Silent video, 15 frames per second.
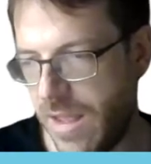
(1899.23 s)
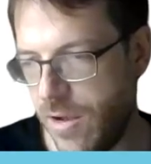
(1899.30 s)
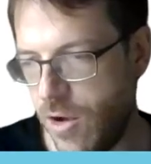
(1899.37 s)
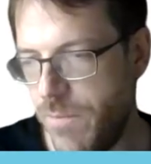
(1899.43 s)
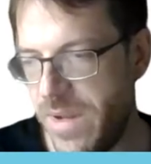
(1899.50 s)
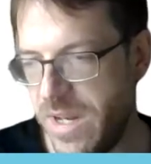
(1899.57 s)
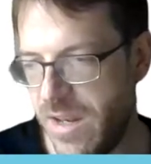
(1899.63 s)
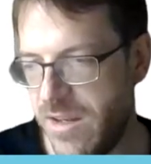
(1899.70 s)

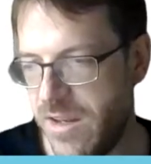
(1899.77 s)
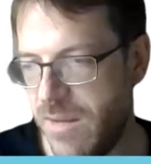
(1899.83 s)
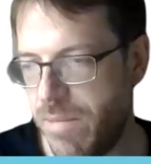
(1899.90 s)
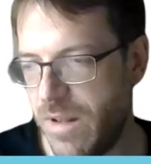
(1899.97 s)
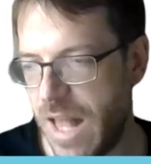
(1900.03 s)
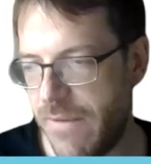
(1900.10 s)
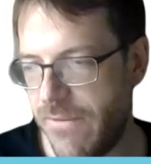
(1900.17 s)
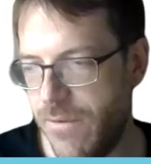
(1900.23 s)

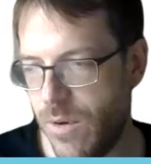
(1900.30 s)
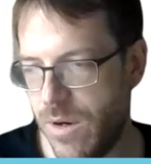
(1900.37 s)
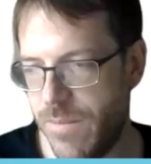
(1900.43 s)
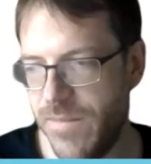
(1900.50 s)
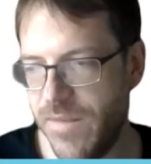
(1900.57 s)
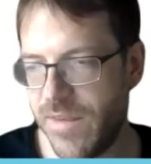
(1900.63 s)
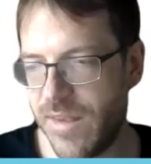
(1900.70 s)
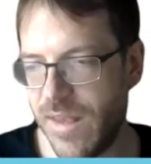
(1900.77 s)
open-ended
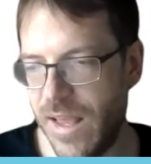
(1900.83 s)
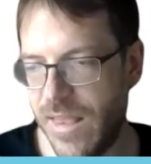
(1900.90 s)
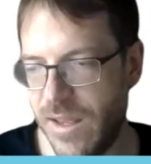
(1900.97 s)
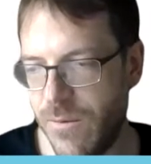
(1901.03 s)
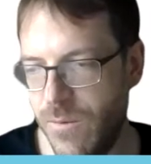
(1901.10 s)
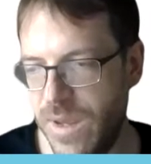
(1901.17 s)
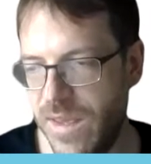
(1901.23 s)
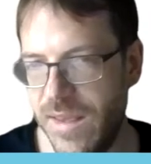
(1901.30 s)
platforms, I
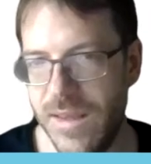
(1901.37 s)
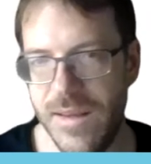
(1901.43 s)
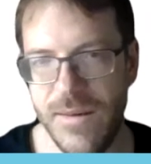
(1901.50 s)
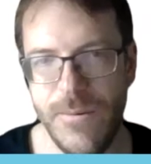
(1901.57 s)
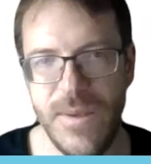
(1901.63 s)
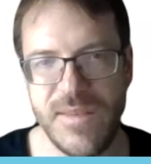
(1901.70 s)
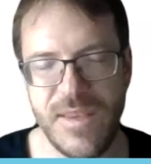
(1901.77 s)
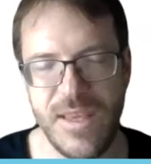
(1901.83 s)
think
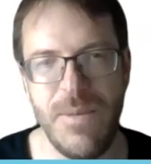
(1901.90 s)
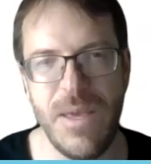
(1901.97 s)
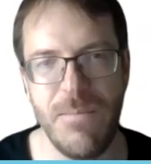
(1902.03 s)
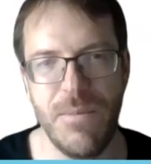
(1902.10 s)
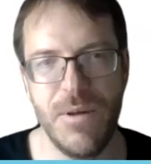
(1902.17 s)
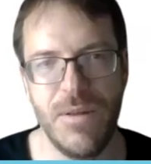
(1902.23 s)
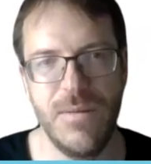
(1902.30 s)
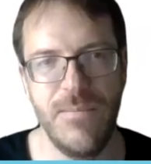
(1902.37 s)
we see
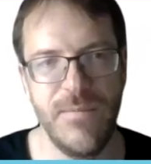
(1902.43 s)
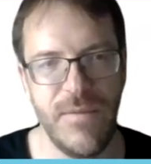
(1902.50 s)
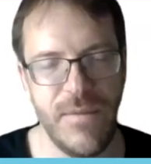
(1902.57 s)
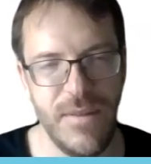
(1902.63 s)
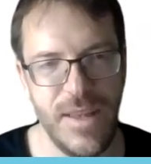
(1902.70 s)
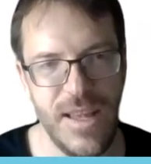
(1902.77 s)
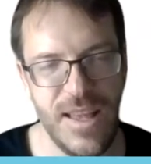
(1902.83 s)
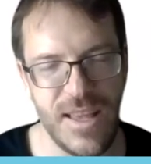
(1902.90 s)
people,
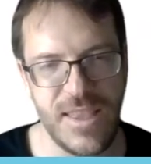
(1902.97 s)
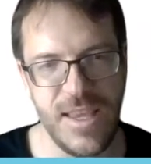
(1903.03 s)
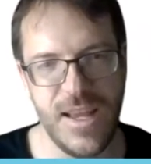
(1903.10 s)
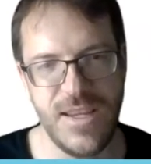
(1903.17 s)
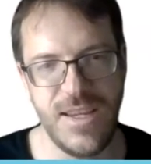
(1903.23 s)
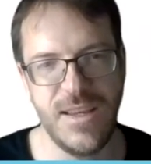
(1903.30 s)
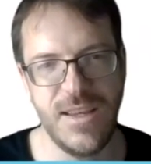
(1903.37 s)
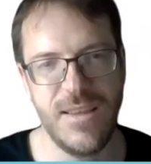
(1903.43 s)
like
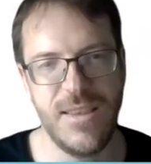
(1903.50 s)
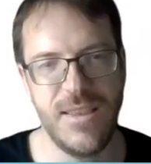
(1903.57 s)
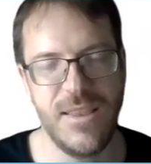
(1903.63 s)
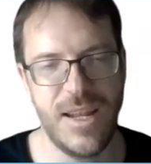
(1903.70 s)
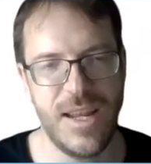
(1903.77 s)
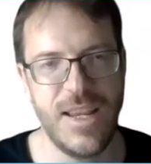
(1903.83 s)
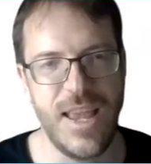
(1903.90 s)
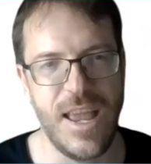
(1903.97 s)
the idea
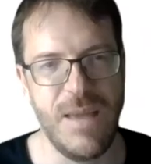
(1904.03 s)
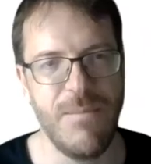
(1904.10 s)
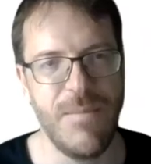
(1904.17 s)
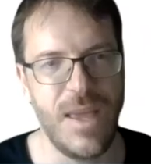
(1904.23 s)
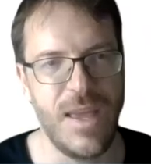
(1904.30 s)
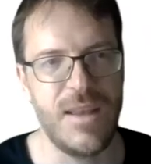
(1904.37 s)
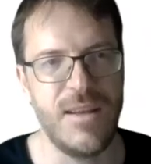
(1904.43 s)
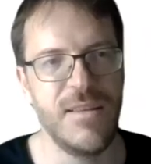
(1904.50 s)
that a
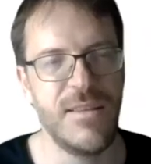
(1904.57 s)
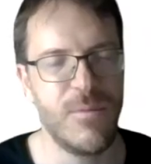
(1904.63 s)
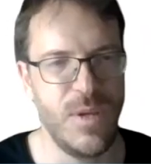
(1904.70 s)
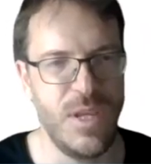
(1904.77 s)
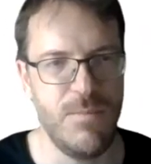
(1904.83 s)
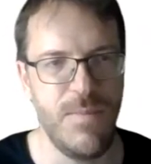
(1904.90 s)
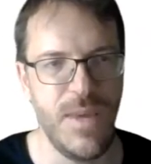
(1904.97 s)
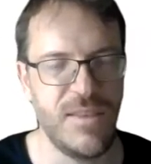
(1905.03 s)
game ends
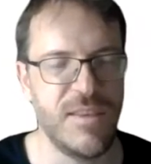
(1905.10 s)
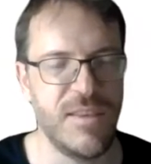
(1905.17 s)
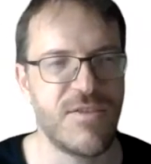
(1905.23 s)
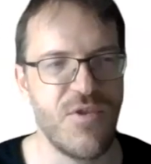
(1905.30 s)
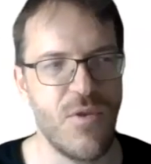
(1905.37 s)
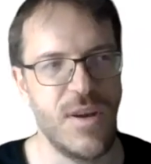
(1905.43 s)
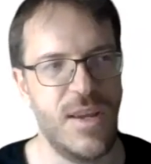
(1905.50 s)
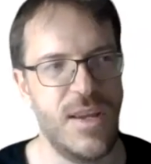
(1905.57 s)
when you beat the
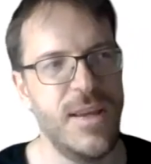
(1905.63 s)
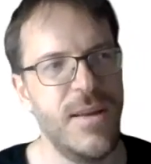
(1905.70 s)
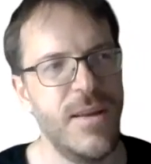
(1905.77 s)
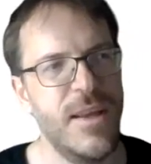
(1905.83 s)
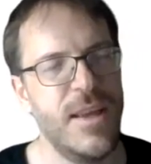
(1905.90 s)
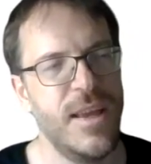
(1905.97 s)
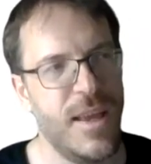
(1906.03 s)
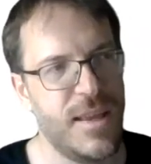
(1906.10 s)

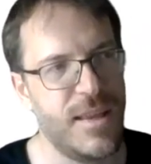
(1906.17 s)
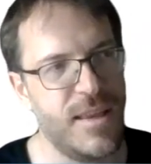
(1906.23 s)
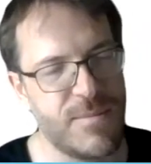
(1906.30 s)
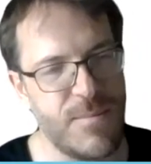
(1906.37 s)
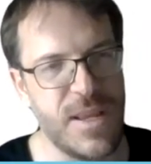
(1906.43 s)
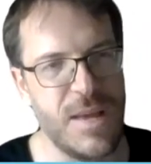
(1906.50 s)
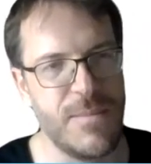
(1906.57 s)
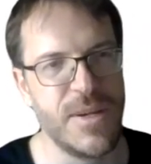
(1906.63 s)
story
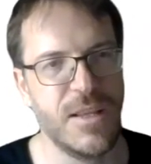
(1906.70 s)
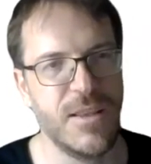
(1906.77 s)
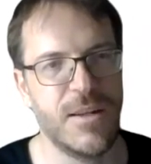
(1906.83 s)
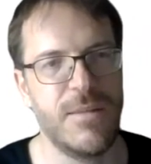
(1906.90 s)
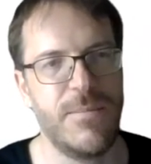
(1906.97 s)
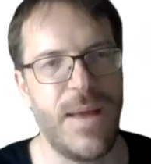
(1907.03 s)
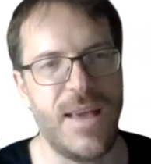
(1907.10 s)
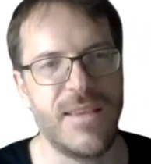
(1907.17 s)
is becoming a
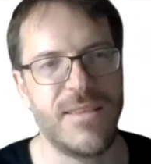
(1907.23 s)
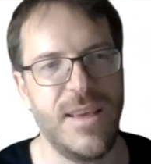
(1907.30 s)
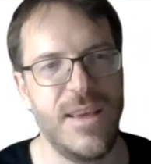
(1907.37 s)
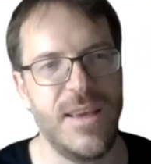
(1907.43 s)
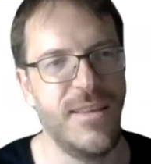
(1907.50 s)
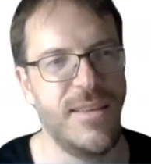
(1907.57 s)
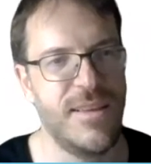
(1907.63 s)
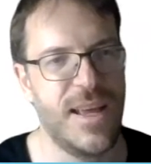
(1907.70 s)
little
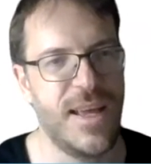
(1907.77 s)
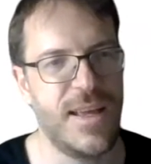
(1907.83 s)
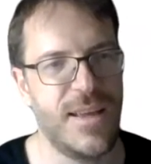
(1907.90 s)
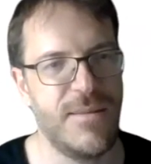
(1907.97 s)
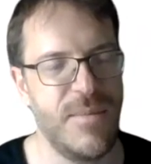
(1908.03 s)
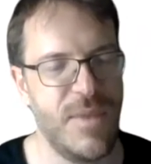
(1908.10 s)
passé.